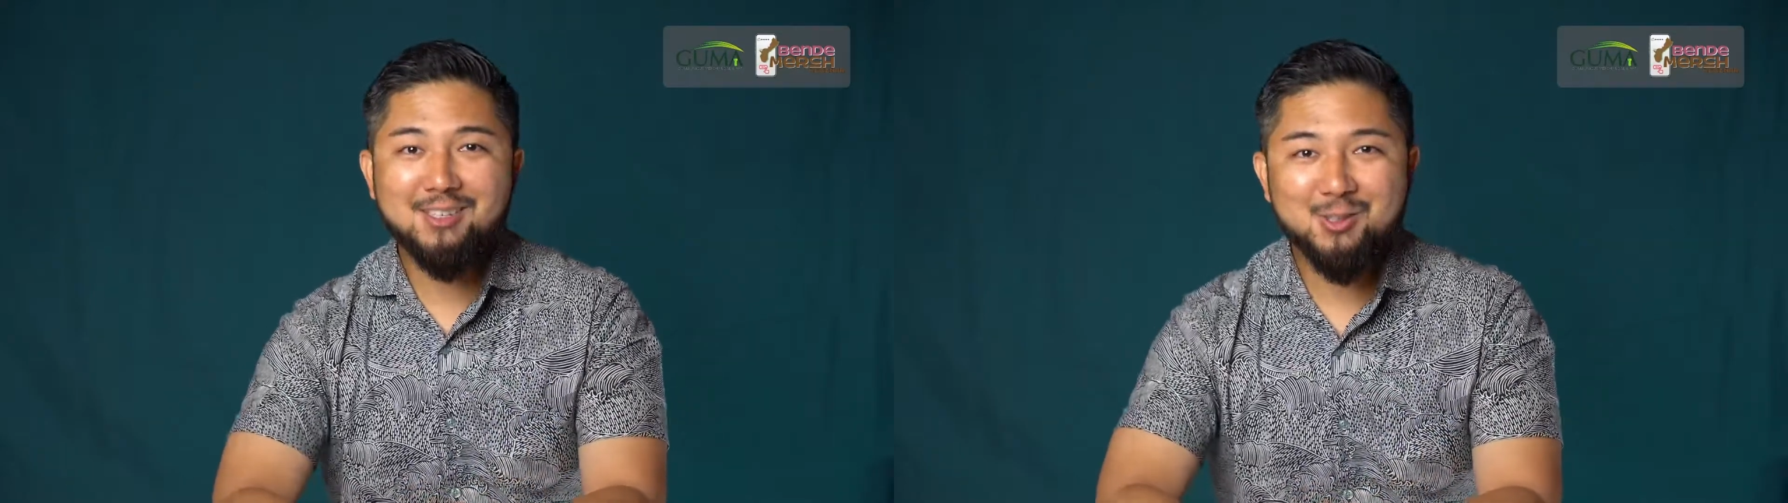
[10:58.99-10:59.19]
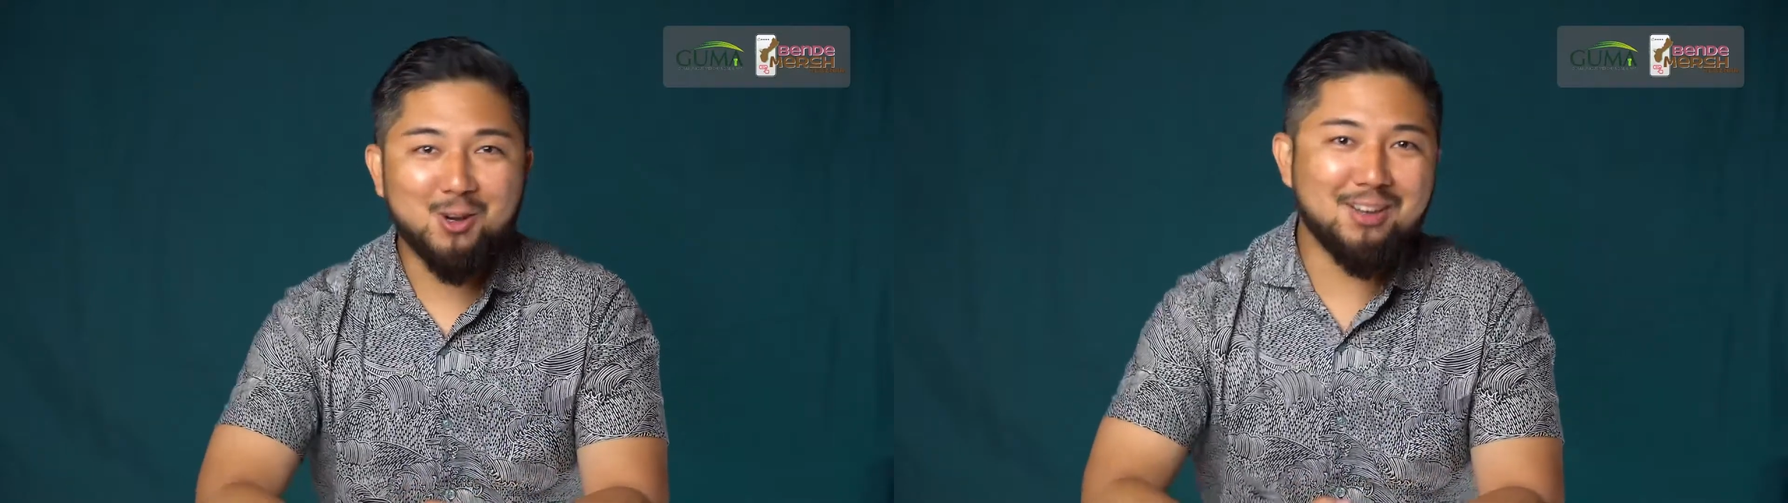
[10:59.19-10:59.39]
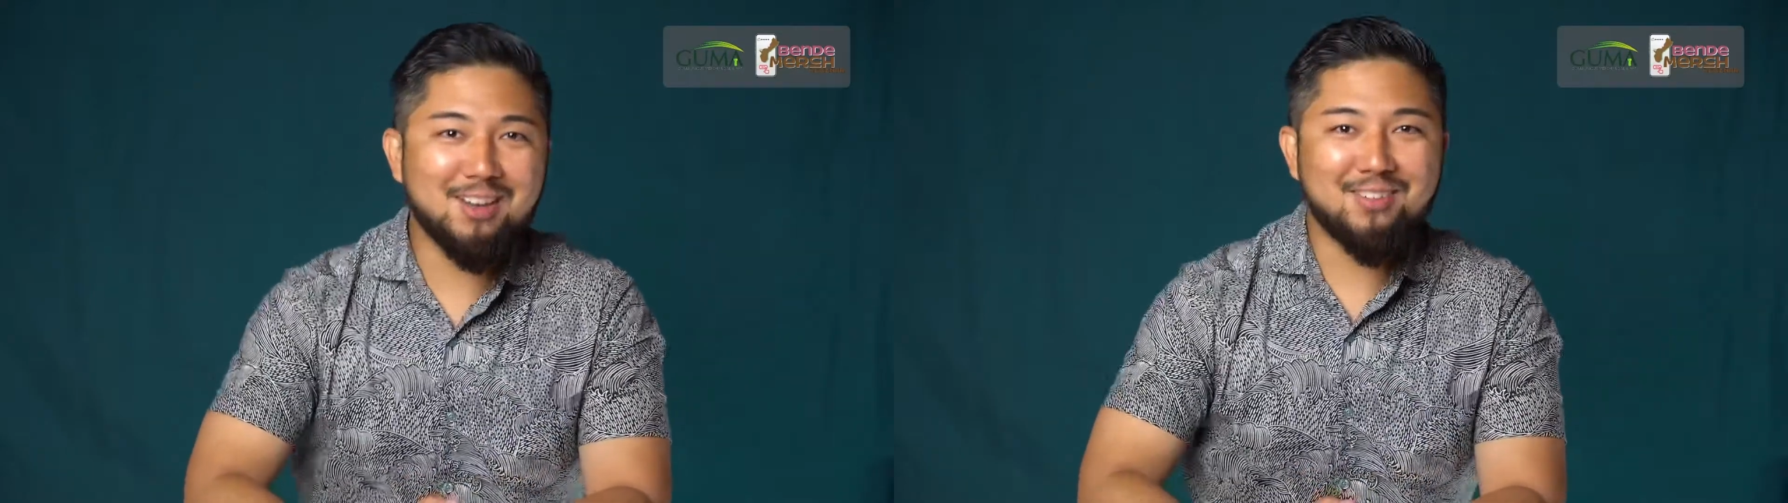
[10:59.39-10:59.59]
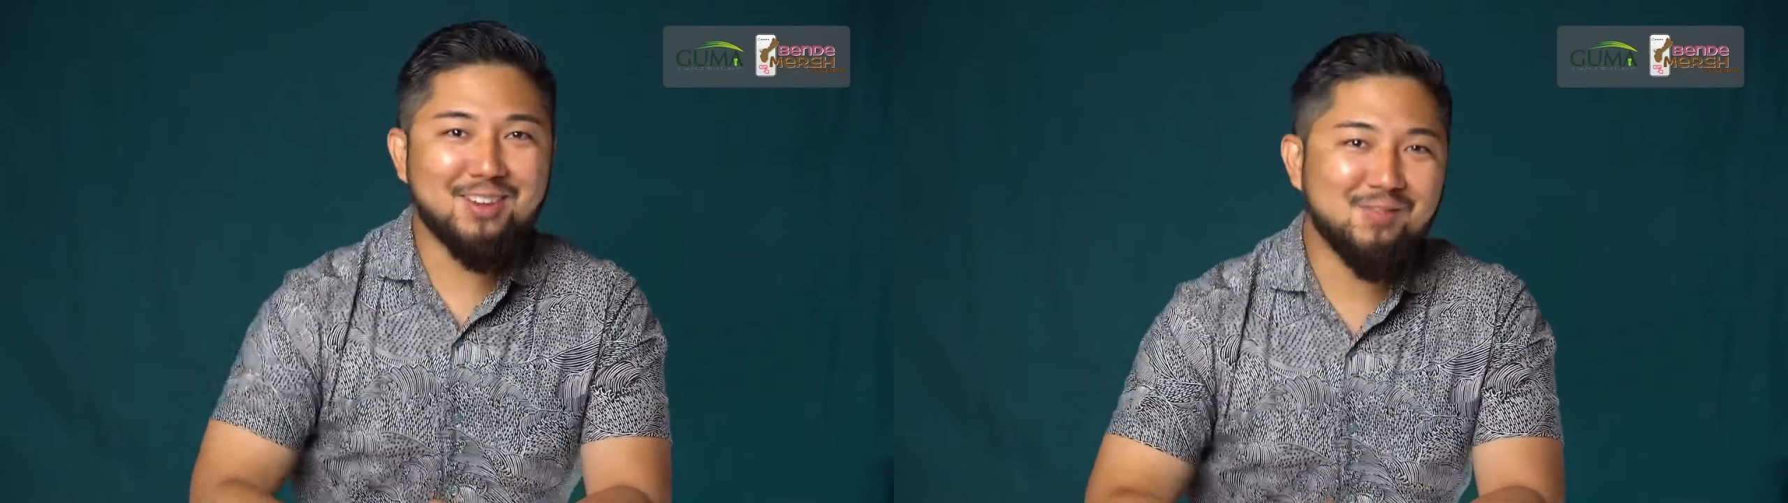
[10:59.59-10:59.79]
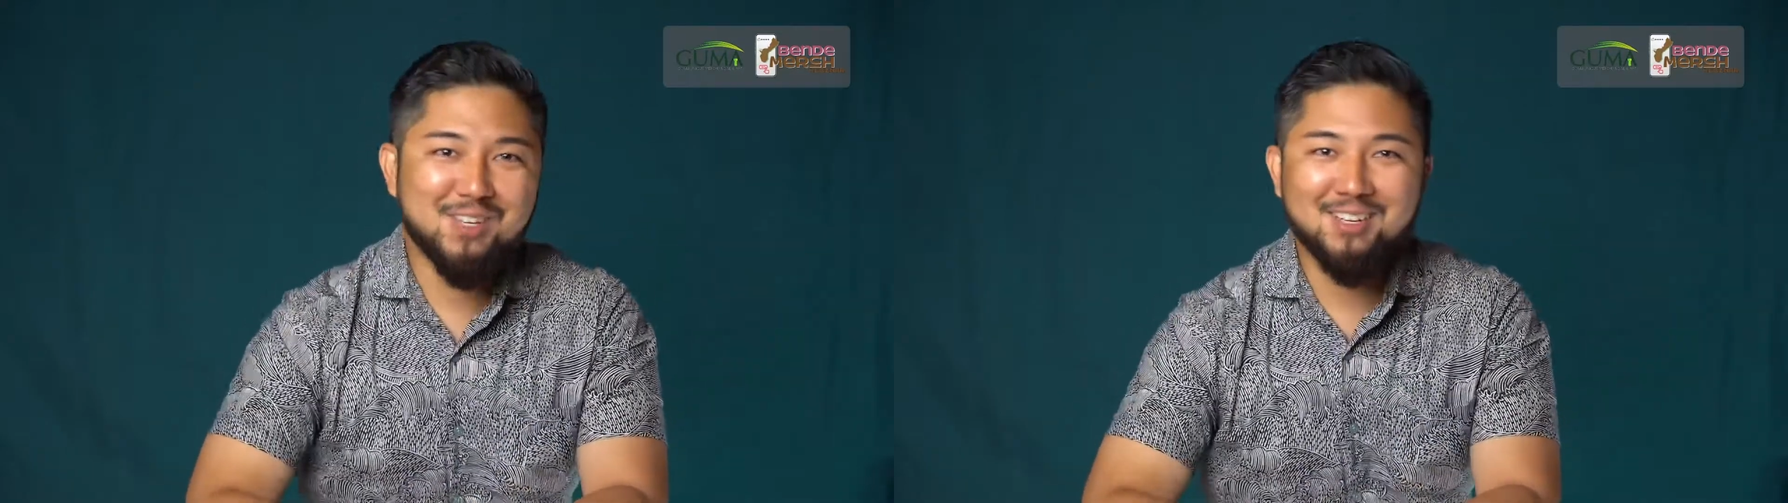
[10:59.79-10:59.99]
sorry David,
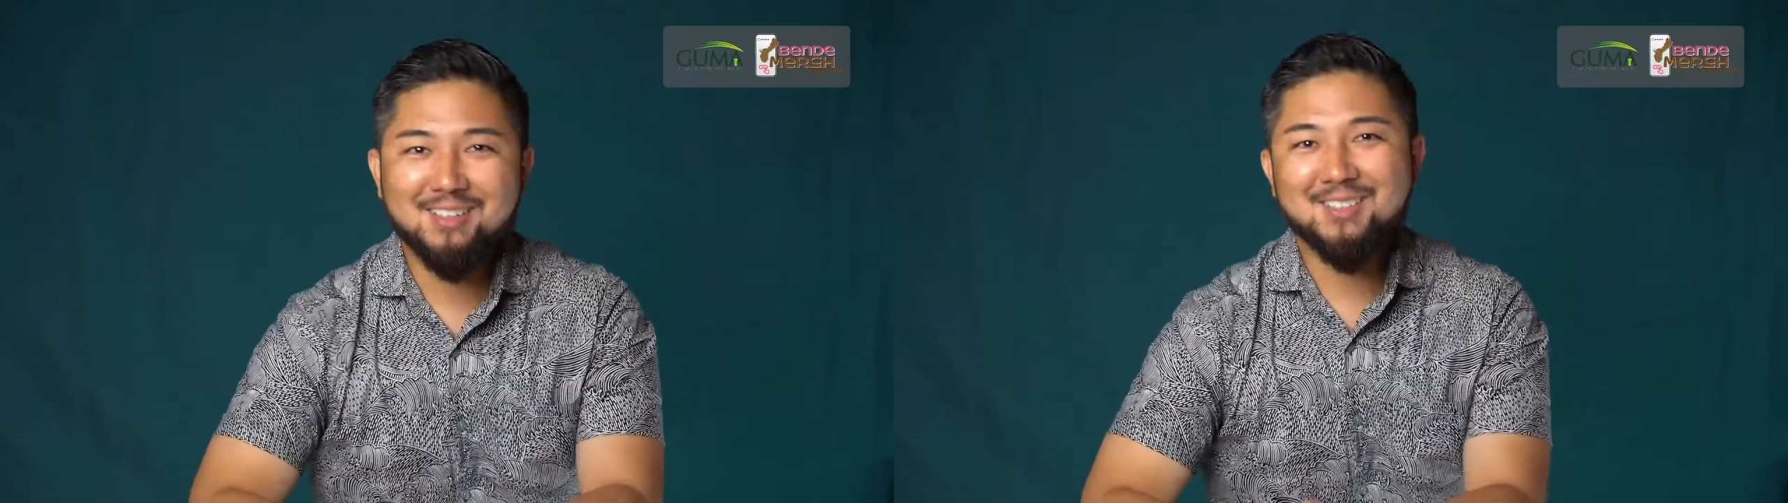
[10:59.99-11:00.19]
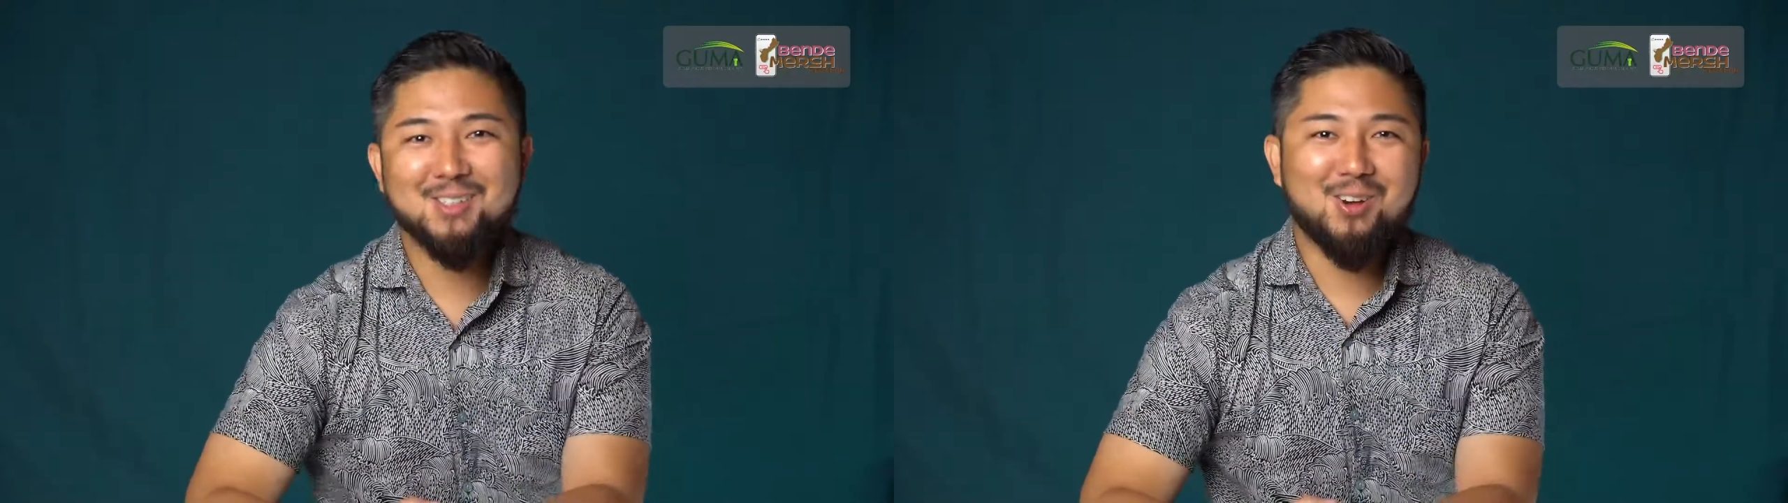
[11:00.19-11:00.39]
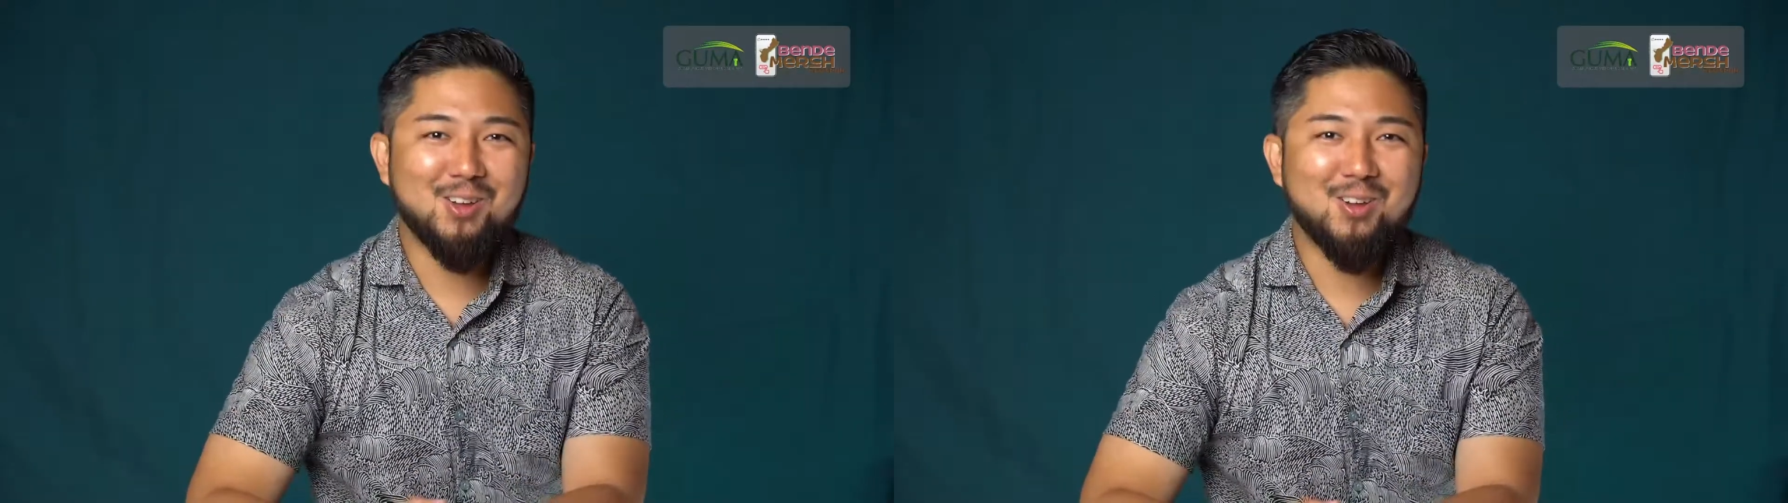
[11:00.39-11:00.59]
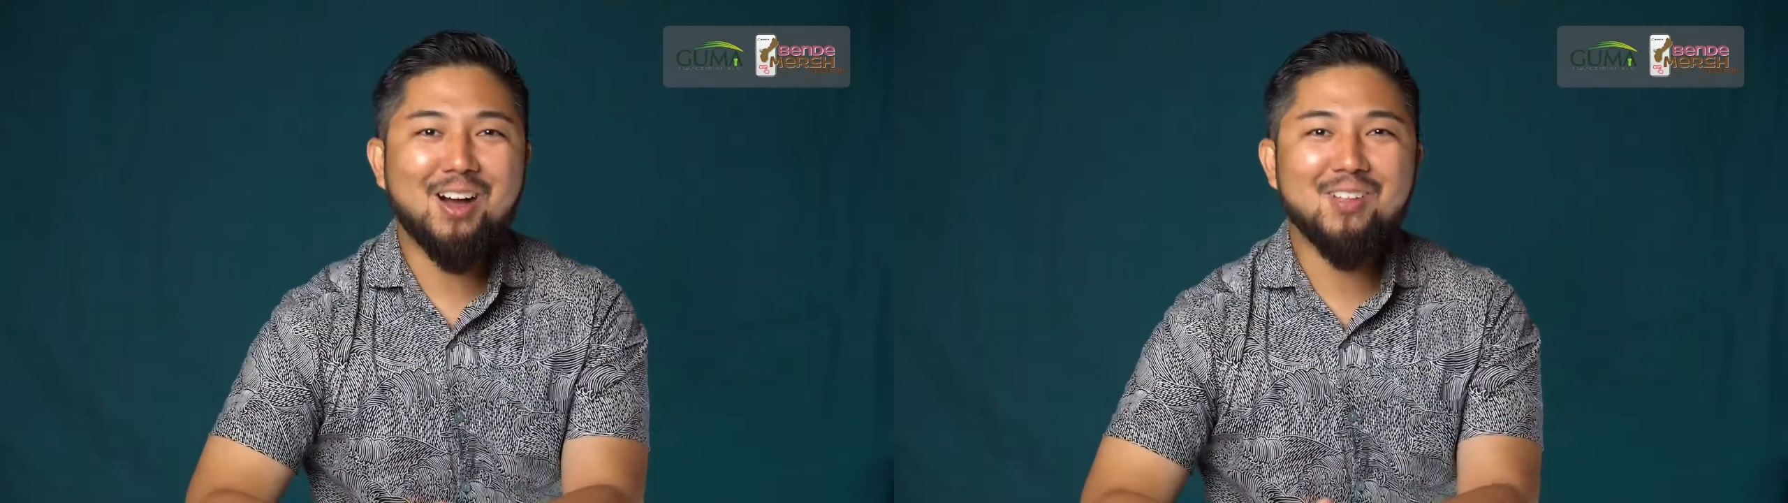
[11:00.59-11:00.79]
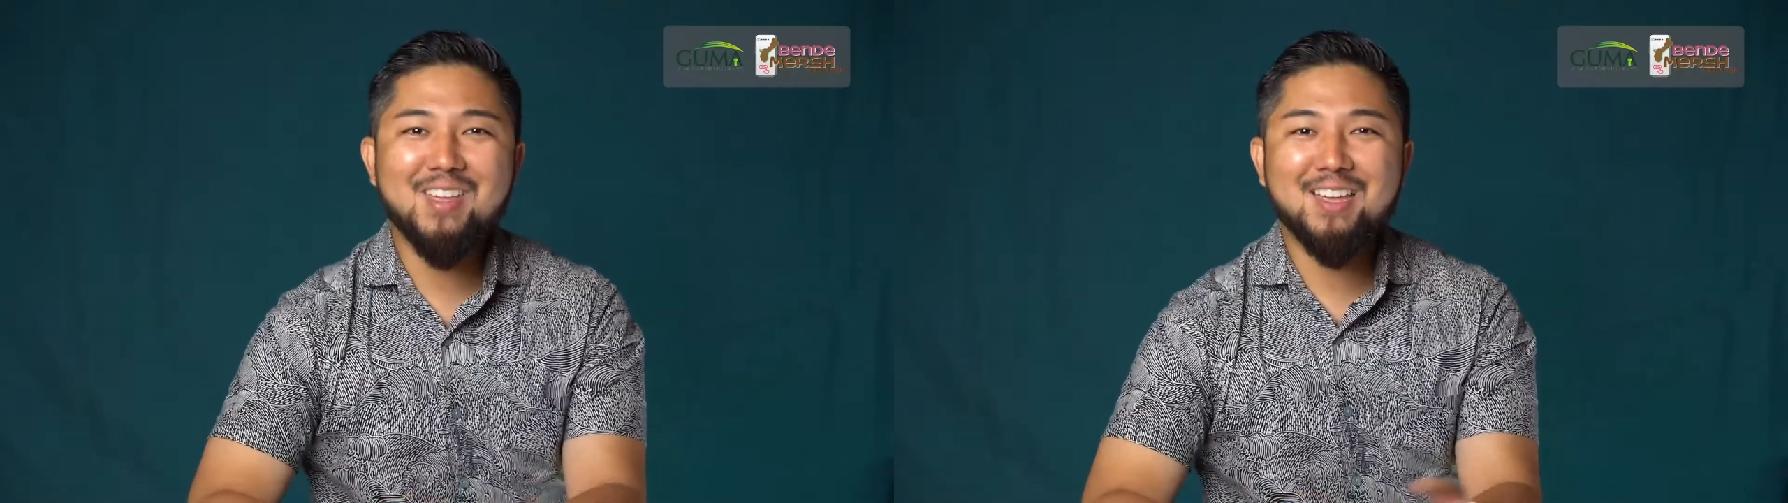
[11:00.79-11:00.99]
I'm gonna call you
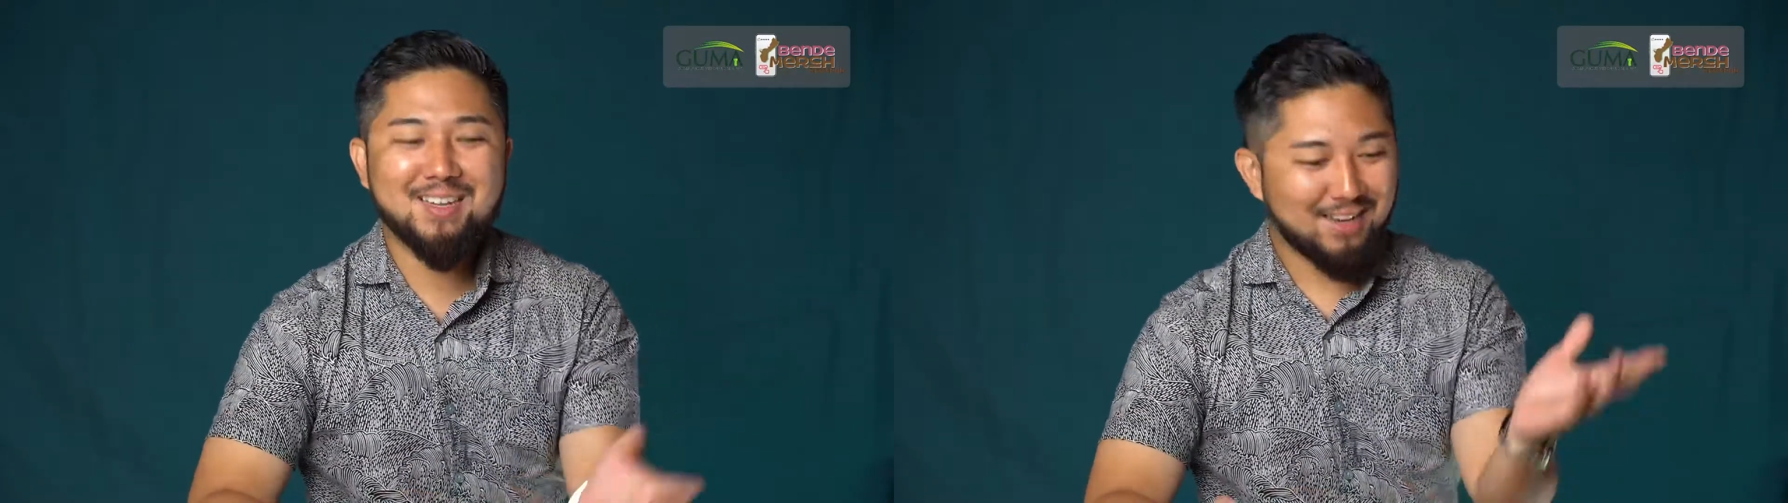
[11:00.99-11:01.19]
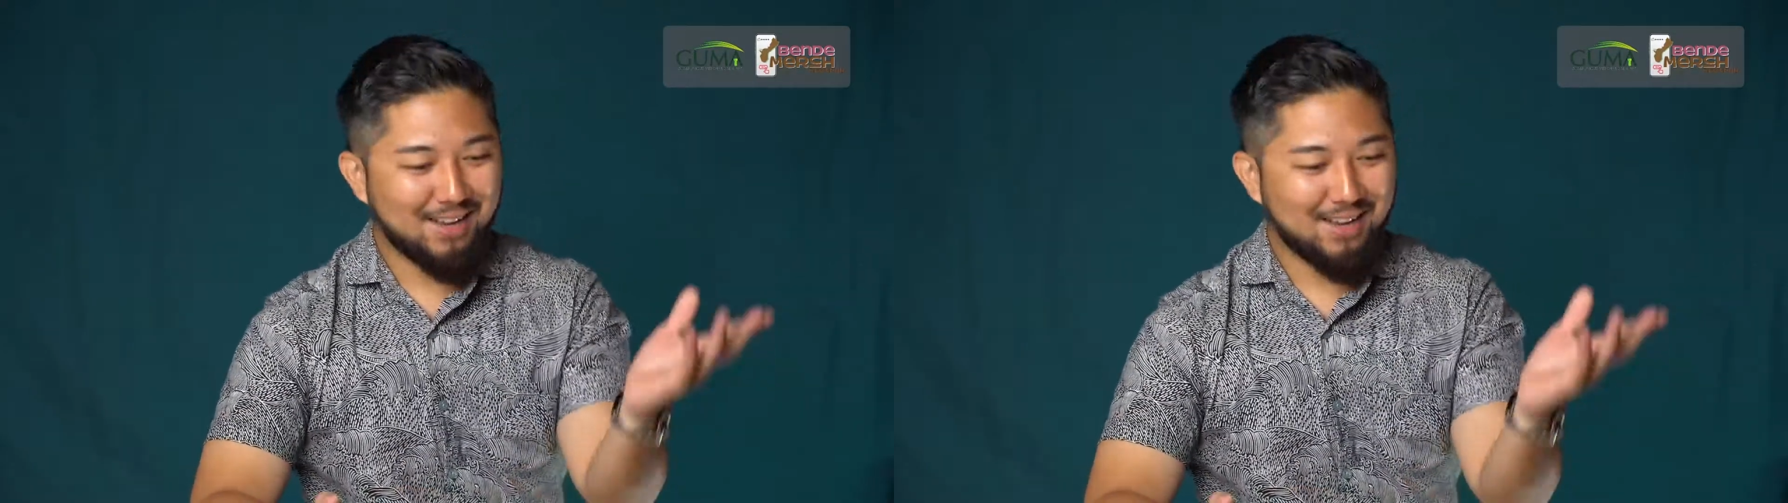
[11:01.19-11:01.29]
out, man.